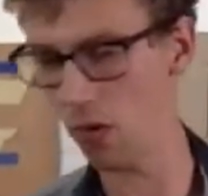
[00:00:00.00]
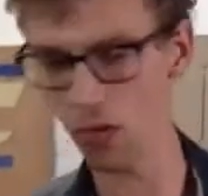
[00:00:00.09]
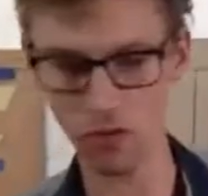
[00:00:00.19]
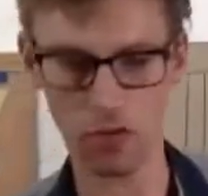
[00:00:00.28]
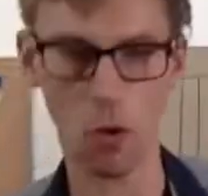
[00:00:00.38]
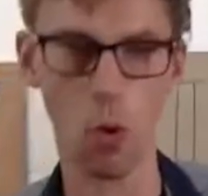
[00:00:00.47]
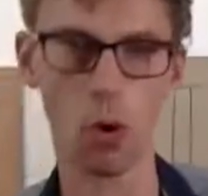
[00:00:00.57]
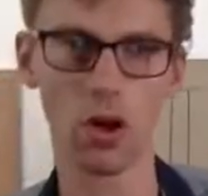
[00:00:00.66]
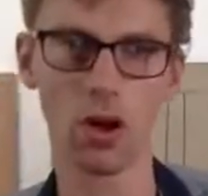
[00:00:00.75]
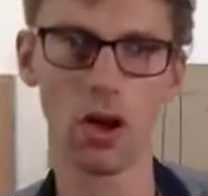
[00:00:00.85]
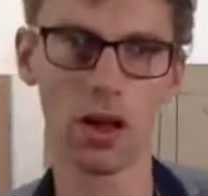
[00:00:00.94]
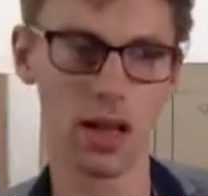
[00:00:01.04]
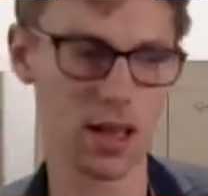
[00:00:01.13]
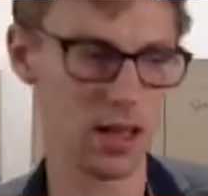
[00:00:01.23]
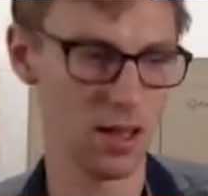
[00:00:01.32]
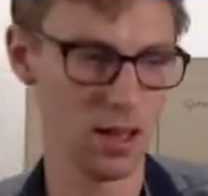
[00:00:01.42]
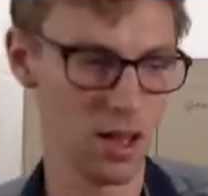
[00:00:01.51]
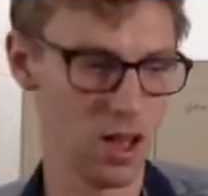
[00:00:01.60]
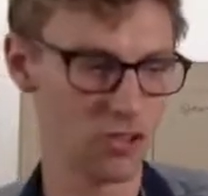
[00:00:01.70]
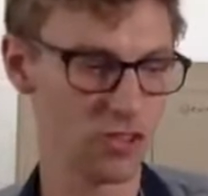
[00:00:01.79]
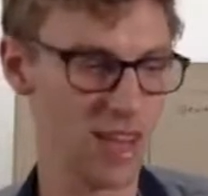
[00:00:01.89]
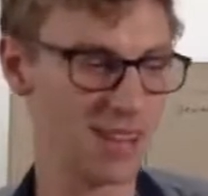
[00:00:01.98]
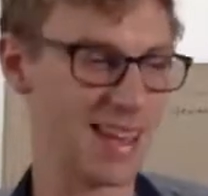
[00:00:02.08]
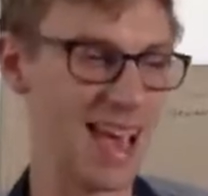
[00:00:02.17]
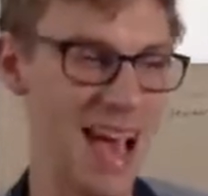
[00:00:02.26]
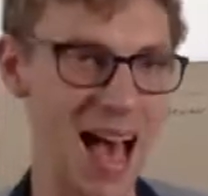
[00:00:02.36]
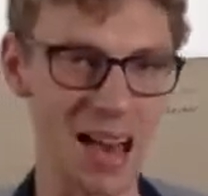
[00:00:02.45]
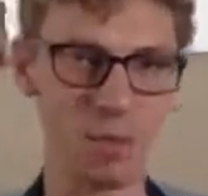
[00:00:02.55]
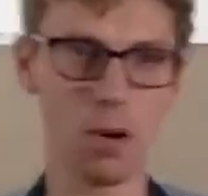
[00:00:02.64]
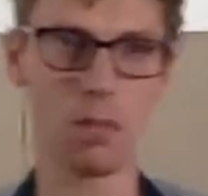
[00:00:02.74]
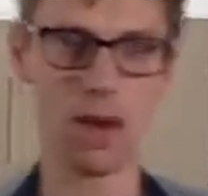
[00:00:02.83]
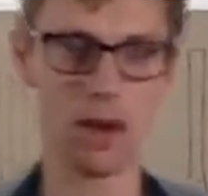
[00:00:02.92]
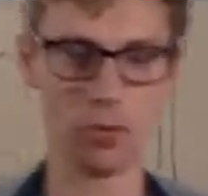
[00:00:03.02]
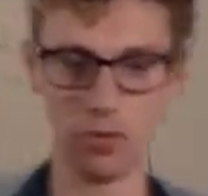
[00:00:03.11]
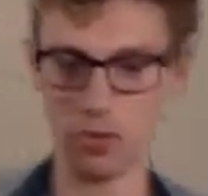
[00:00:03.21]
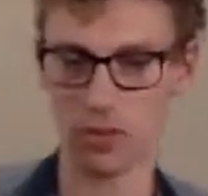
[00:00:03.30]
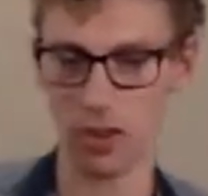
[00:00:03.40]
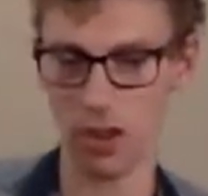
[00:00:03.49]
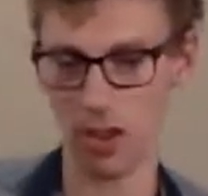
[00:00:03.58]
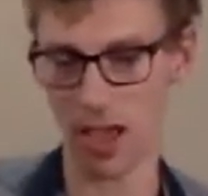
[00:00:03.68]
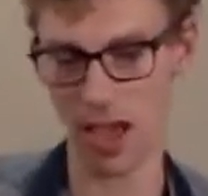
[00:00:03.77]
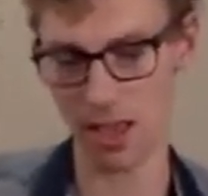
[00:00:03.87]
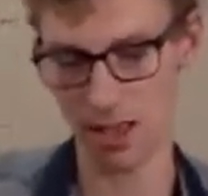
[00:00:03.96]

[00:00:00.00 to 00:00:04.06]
the fork. Okay, so that's caliper mounts. Okay,